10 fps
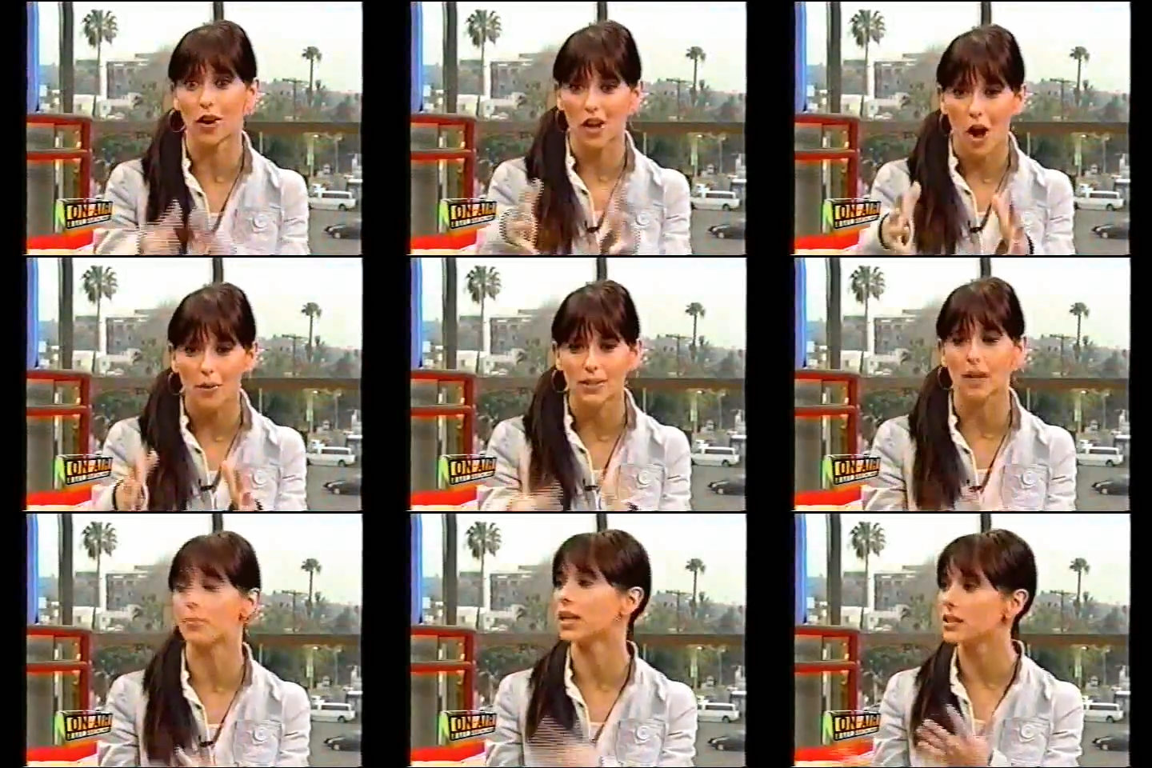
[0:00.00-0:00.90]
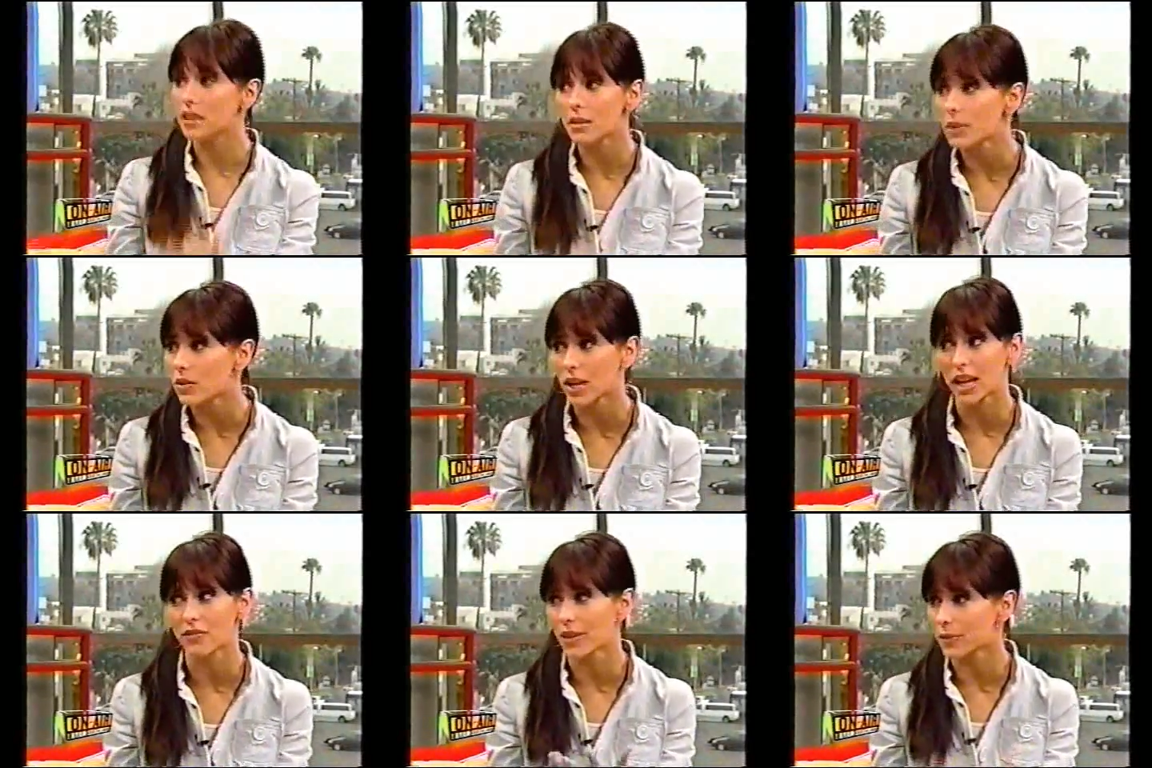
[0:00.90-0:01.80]
I calm her down. I'm like, "It's going to be
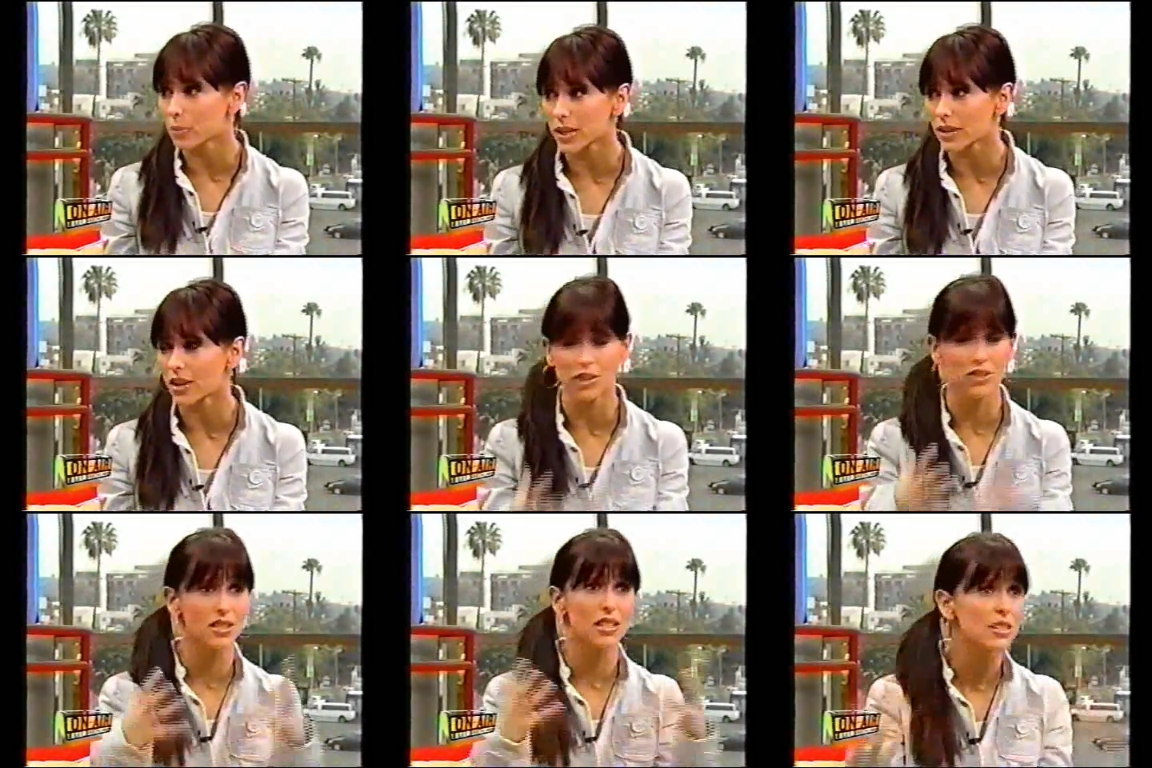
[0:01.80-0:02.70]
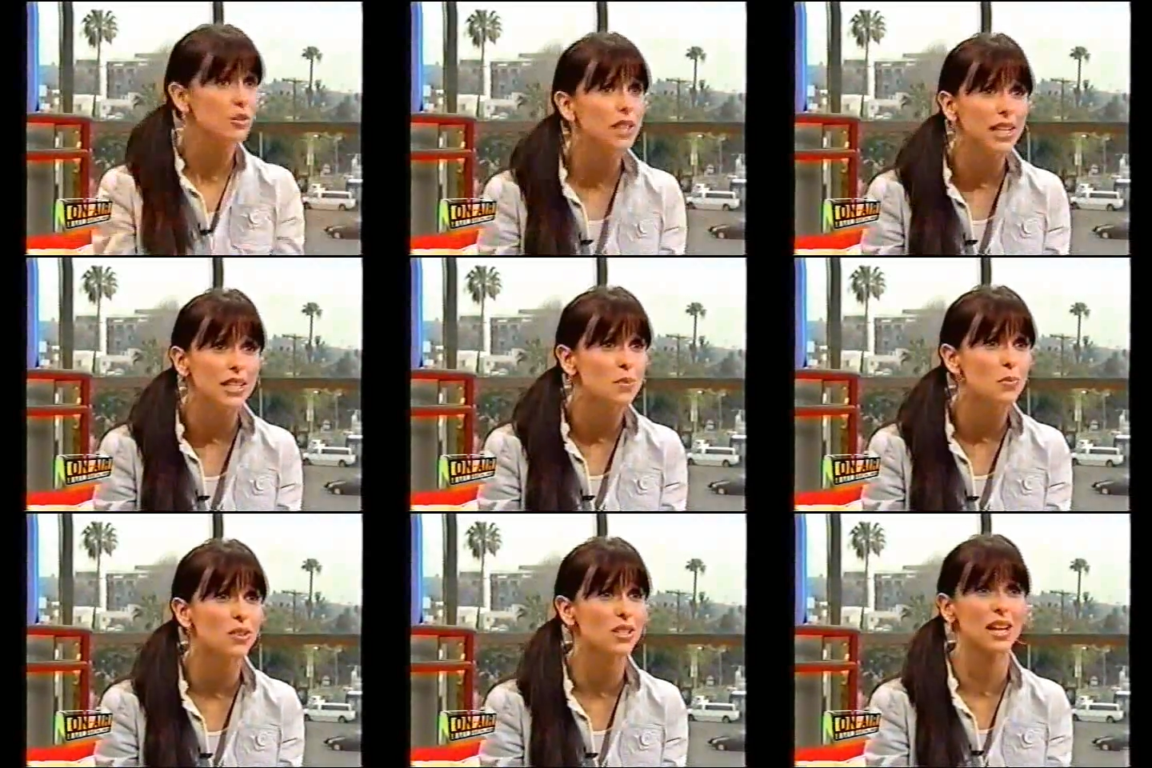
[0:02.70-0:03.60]
okay. If you have a break in the heart, just listen to Alanis
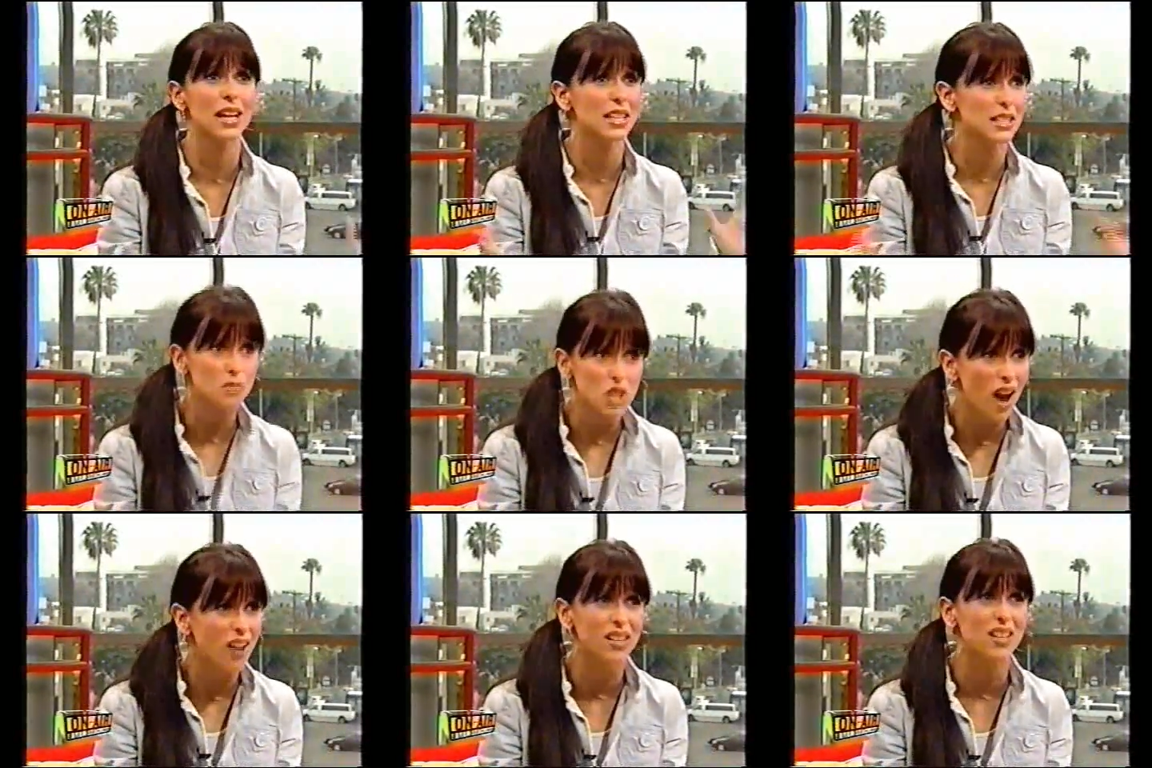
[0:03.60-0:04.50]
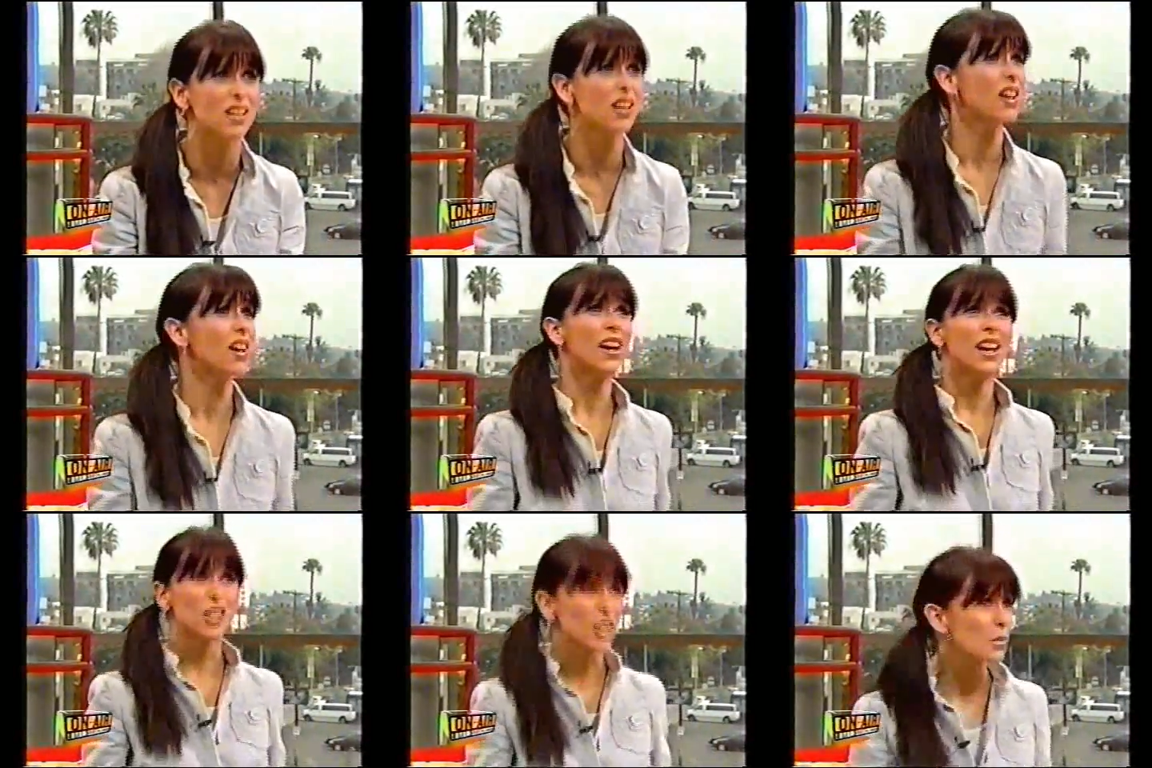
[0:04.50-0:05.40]
Morissette, eat some chocolate.
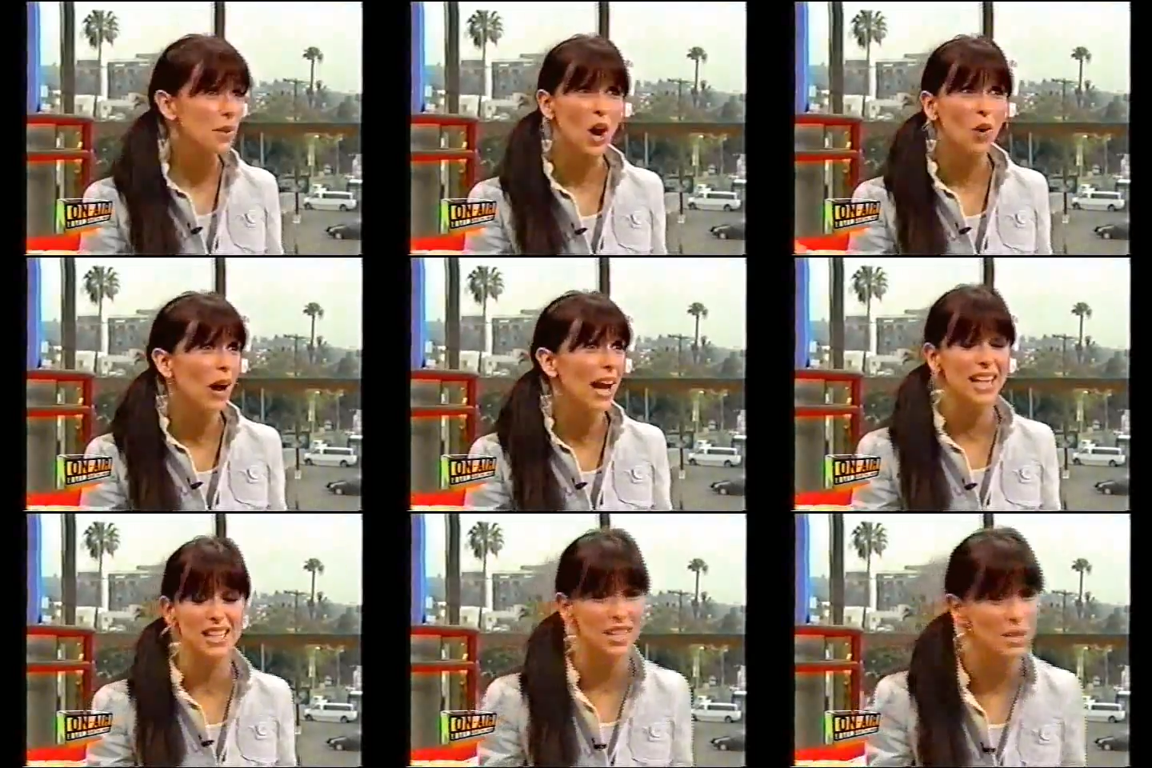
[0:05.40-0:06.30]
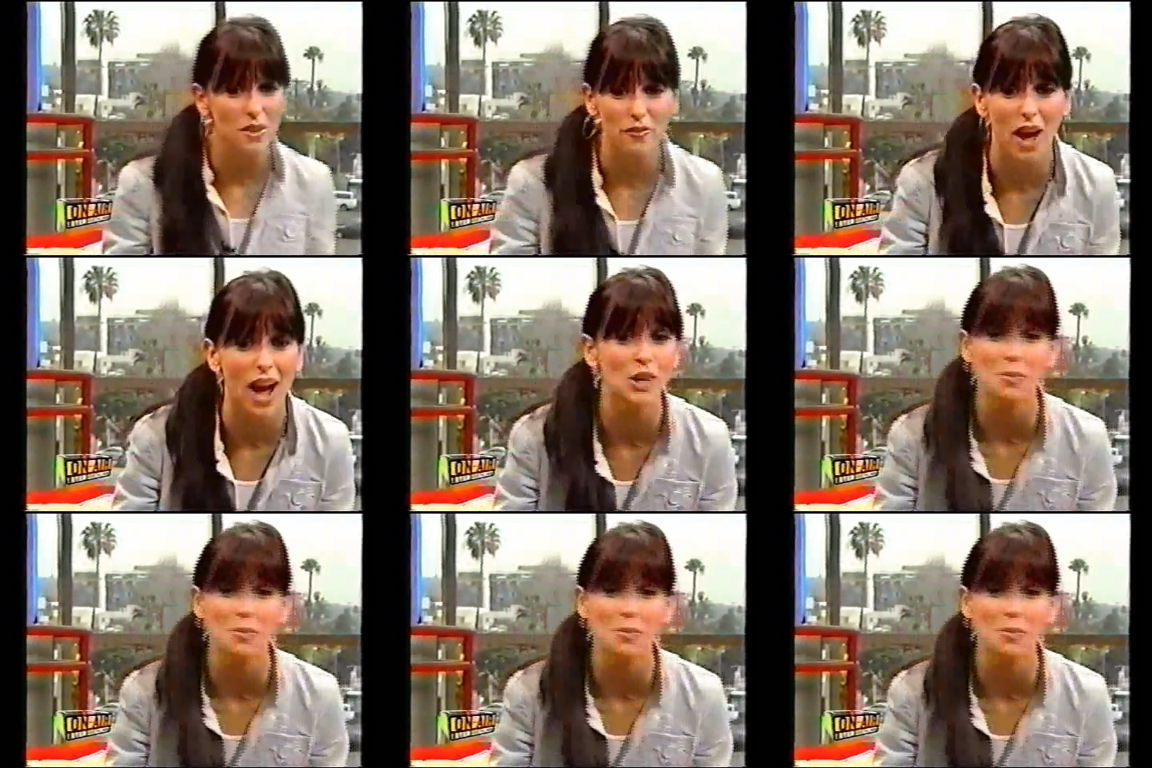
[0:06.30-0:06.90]
You're going to be all right. It's going to be fine.